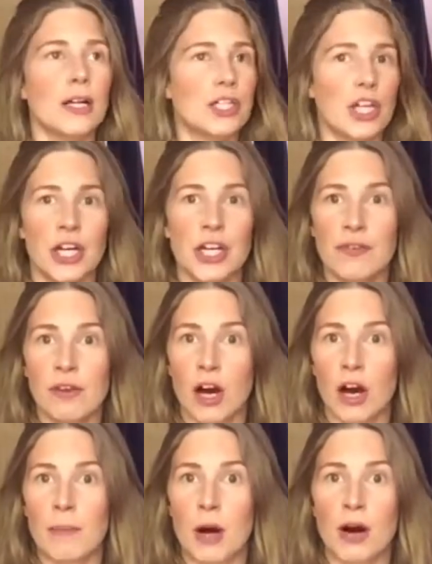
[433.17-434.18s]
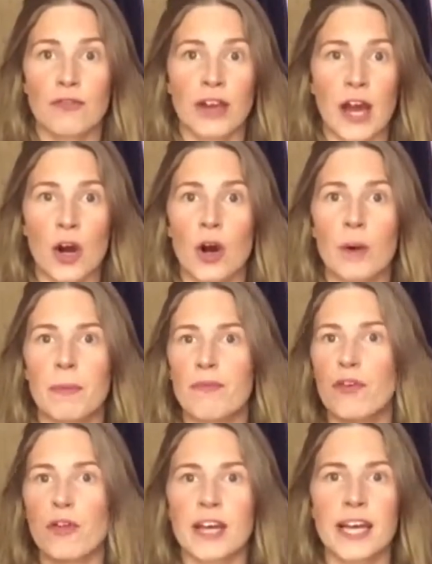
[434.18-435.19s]
turn your alarm off, get up
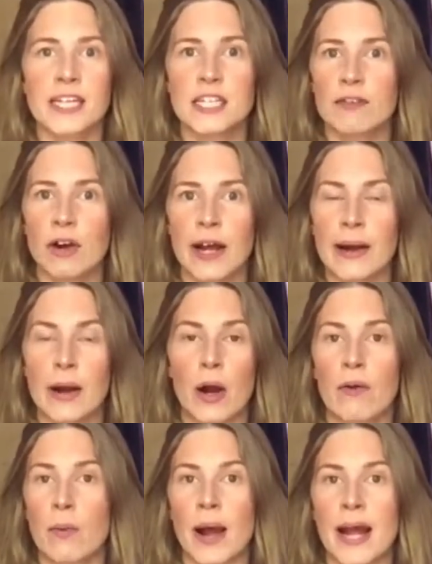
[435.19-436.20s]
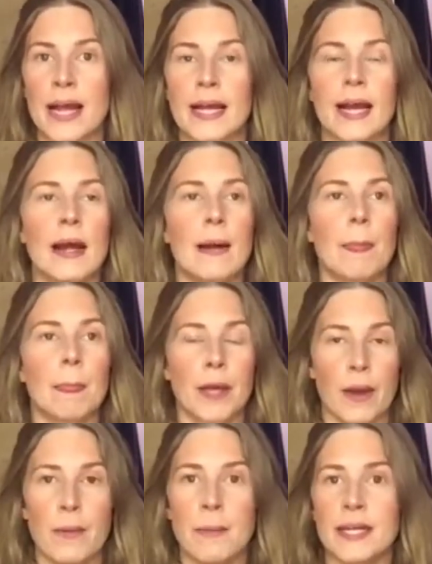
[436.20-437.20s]
before the kids are awake,
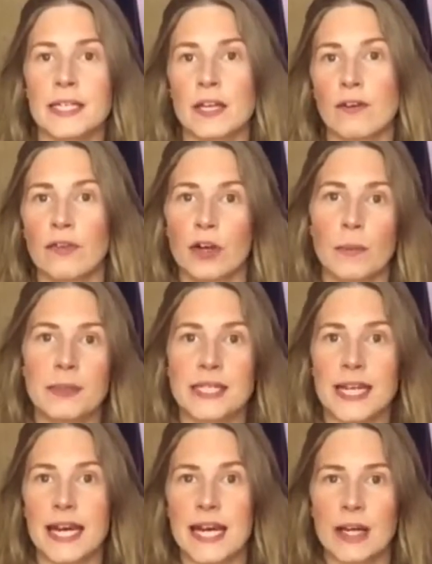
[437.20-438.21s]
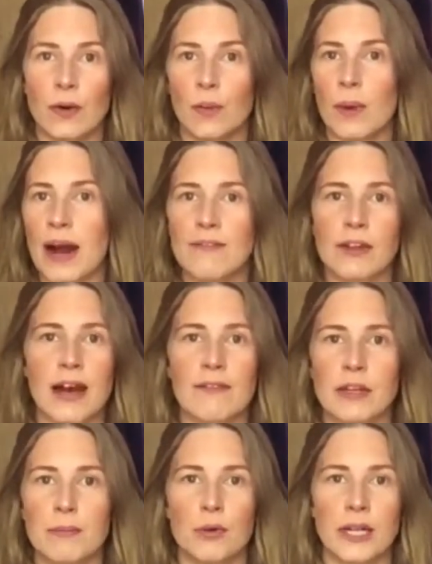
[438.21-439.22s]
go and make yourself a cup of tea or whatever you
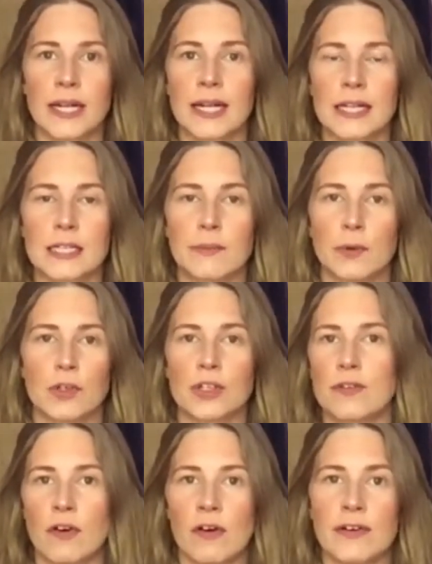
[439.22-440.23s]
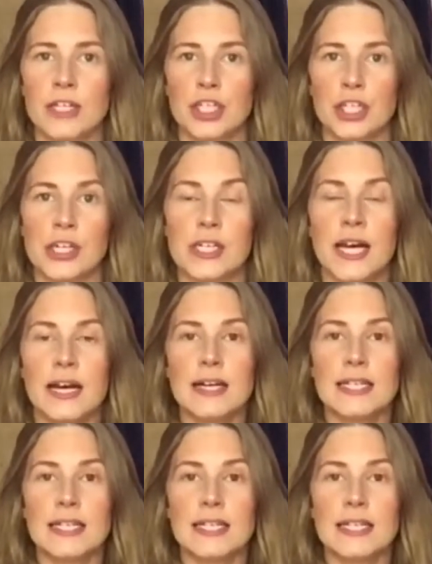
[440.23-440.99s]
have in the morning, glass of water or orange juice.